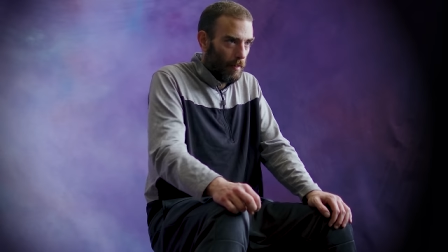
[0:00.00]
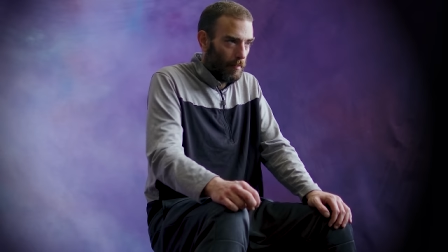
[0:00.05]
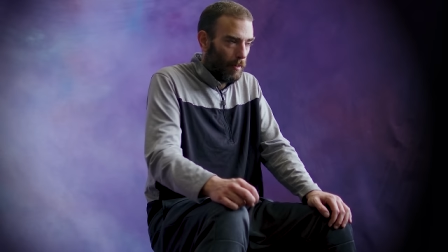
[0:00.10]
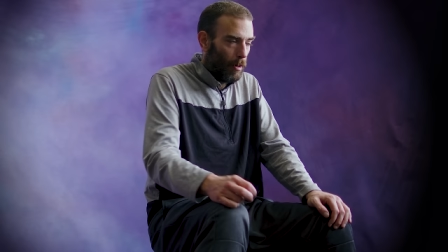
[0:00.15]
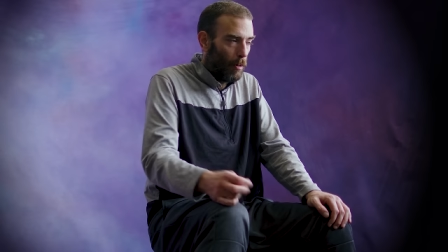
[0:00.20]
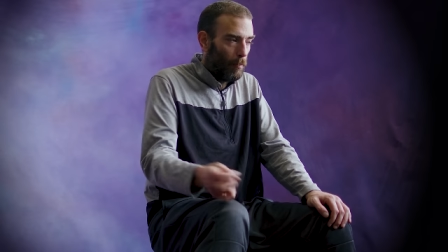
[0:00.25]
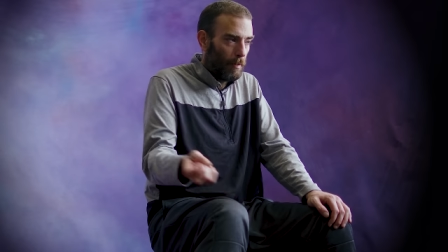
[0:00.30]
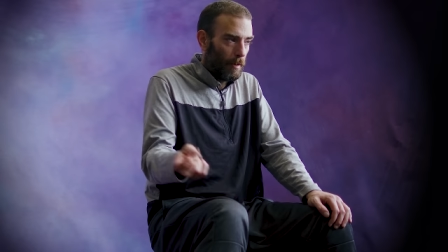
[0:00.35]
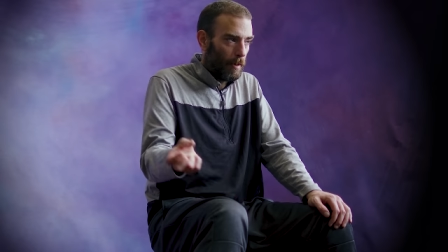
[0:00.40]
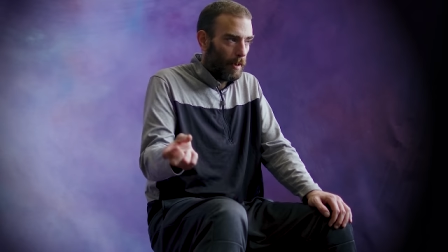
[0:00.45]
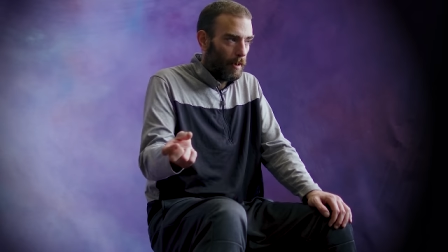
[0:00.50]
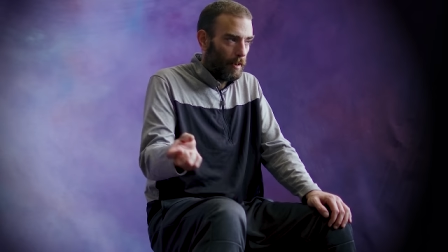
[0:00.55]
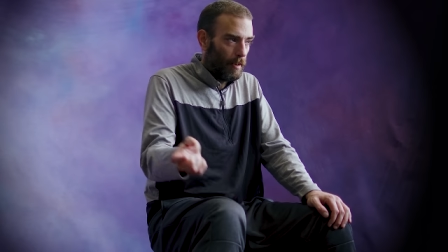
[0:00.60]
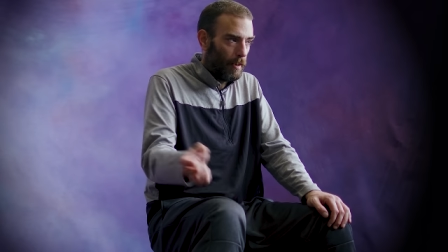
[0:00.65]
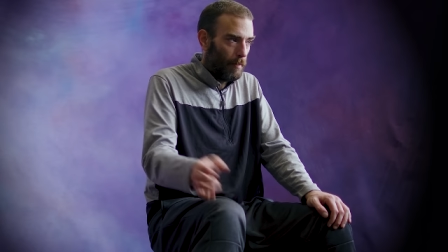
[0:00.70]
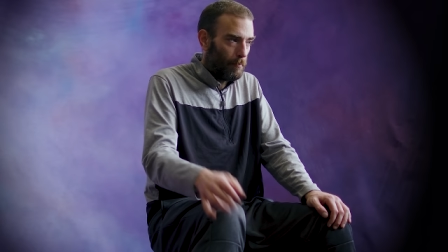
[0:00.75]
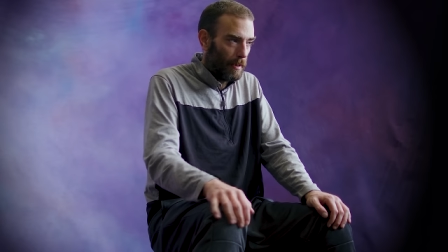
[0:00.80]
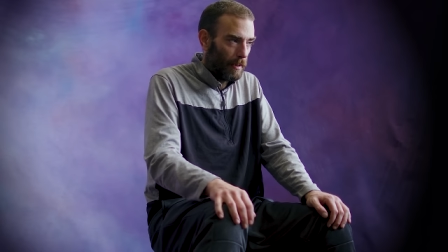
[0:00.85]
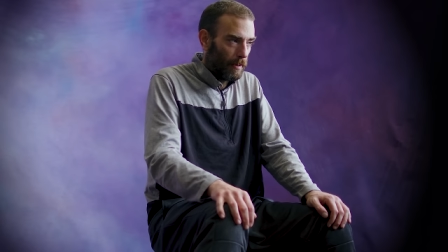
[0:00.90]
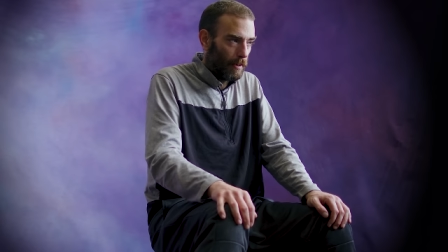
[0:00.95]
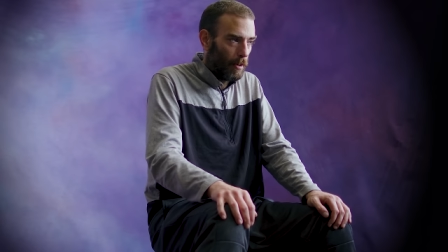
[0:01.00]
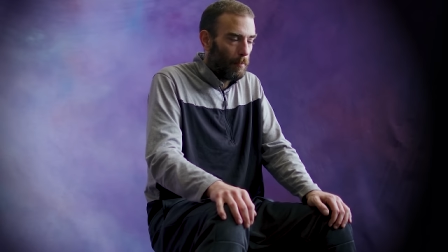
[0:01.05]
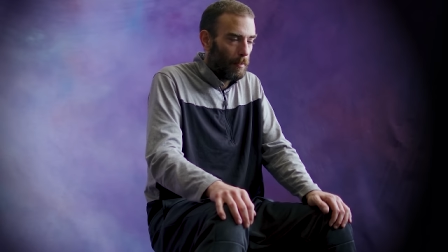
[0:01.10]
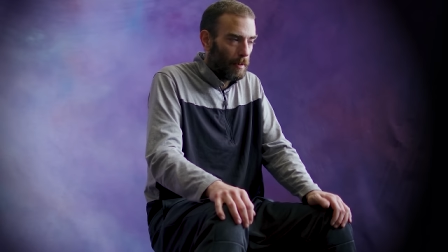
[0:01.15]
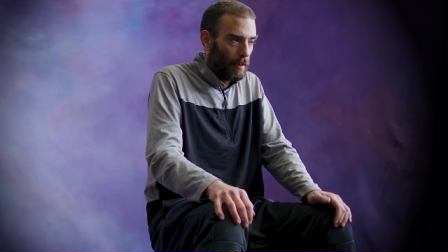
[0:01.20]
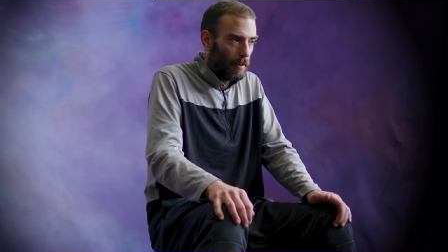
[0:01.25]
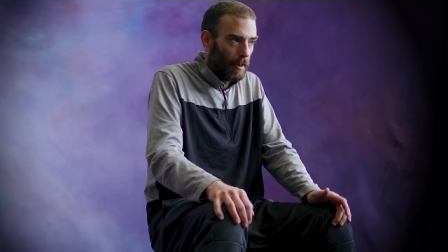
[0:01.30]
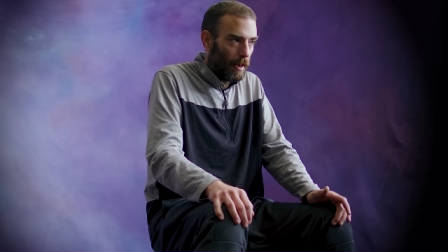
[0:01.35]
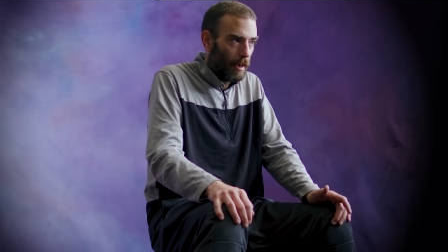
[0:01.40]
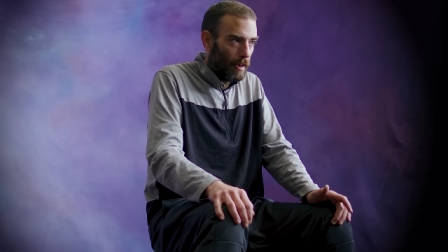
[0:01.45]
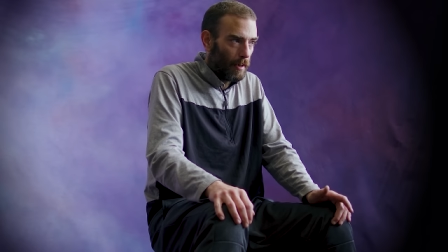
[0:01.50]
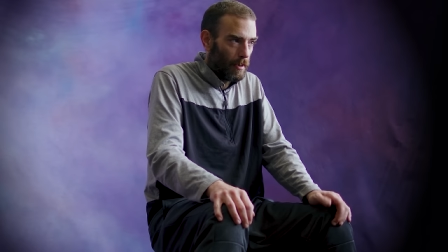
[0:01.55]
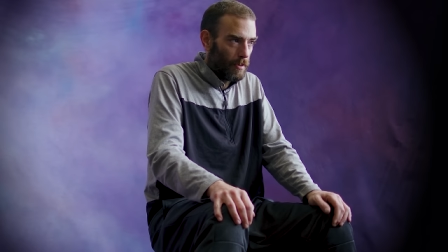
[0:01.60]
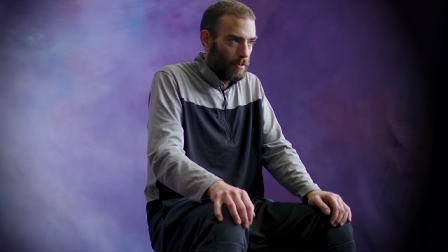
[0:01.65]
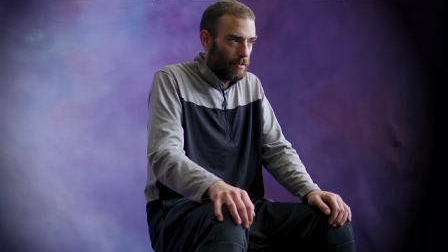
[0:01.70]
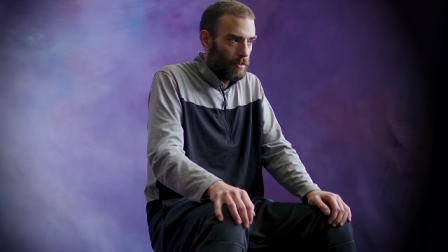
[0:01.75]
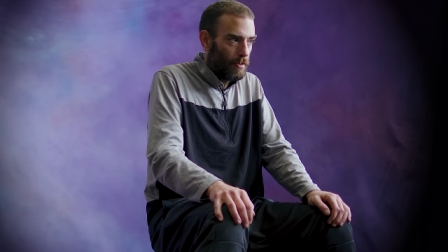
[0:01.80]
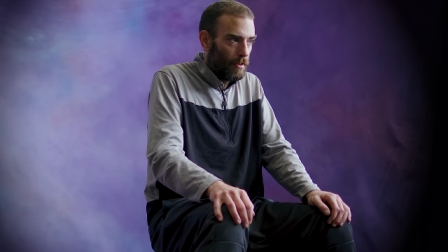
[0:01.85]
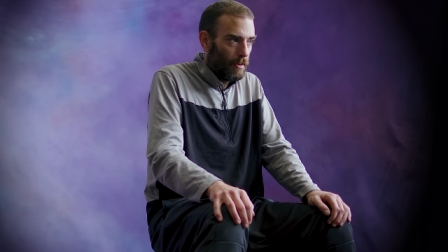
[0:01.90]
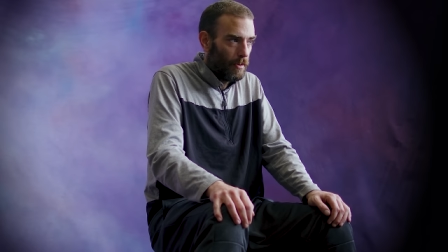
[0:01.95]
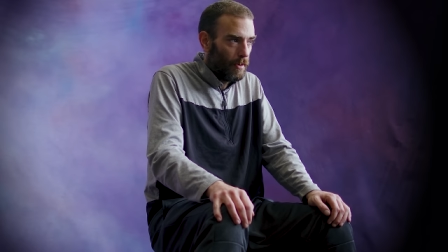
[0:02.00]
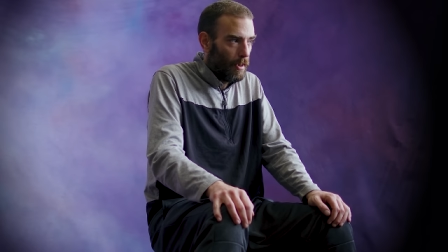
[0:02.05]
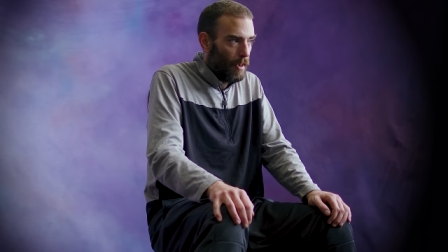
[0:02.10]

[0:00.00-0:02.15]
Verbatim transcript: open, being open and honest.